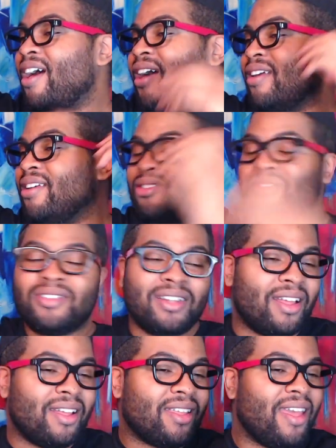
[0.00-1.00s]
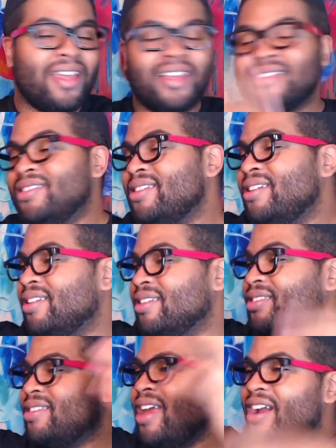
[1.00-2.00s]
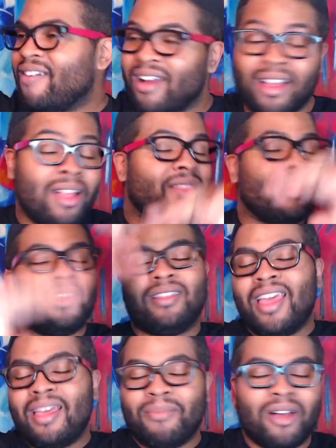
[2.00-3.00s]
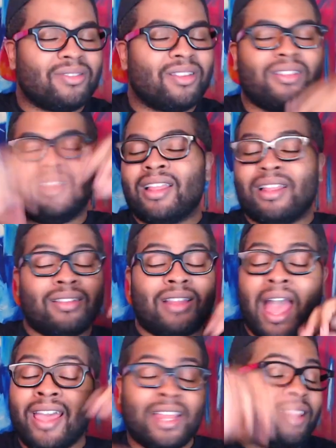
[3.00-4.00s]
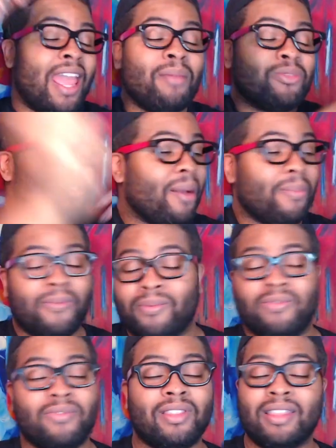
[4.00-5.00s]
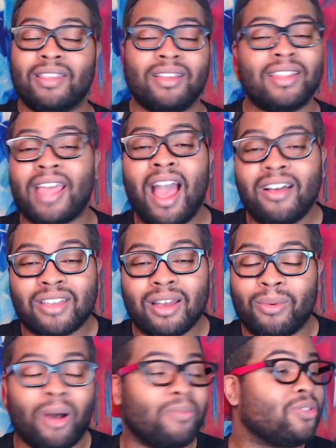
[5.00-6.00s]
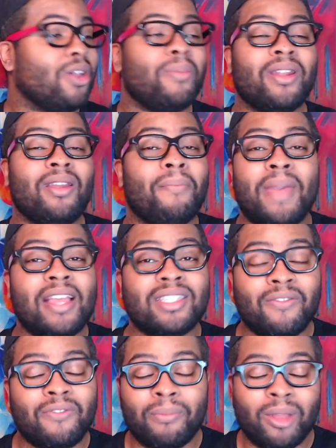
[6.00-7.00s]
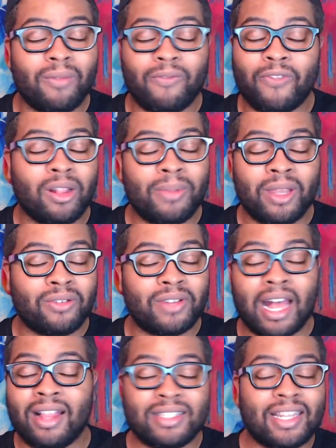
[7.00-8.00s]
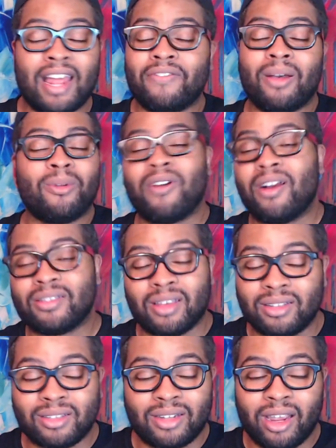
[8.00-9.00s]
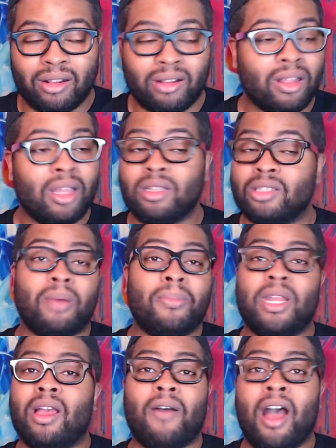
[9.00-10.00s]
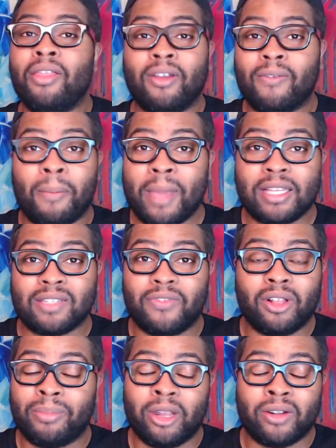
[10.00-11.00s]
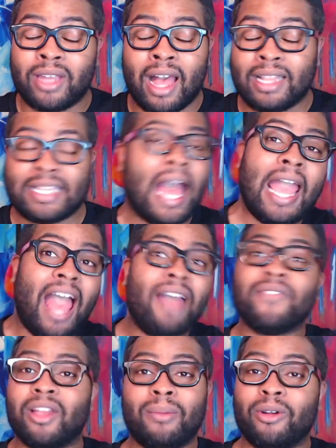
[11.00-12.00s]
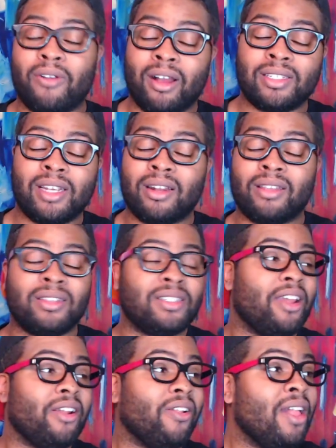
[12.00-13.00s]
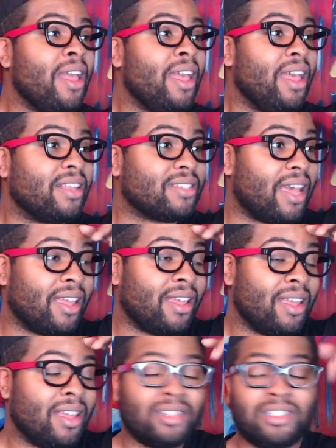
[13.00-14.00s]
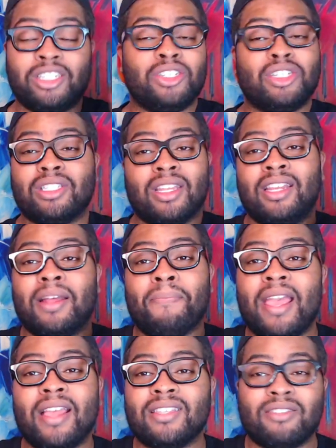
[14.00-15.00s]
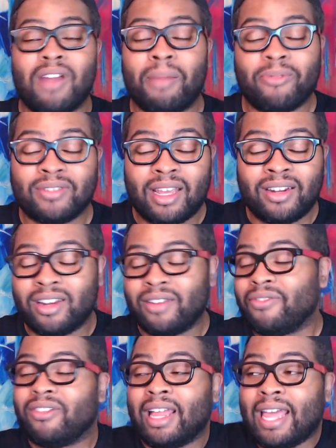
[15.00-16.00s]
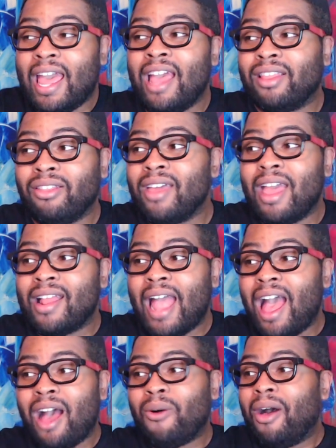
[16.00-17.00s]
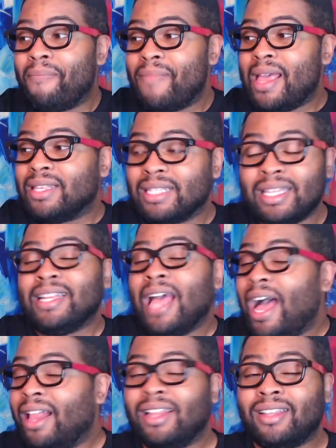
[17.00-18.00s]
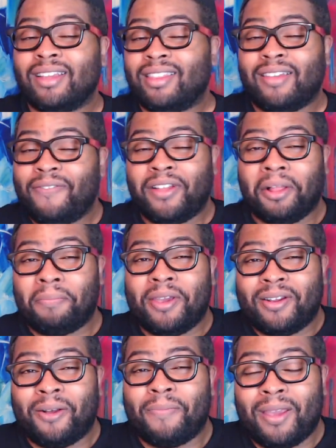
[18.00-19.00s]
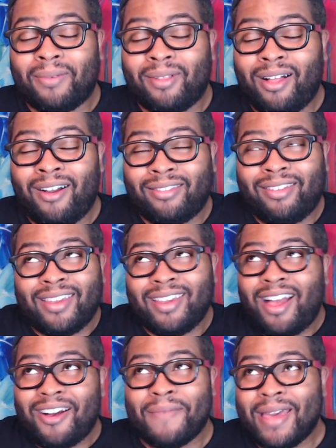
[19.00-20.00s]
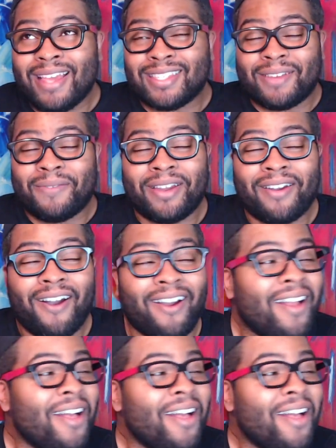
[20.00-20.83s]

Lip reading: Katrina, KZ, Sarah, like name goes, I can name drop till the cows come home. So many amazing Filipino talents that I've come across on this channel. So many other amazing Filipino talents I haven't come across yet on the channel. It's like, she's just an amazing representative for like, hey, look at how amazingly talented the Filipino people are. Look how amazing we are,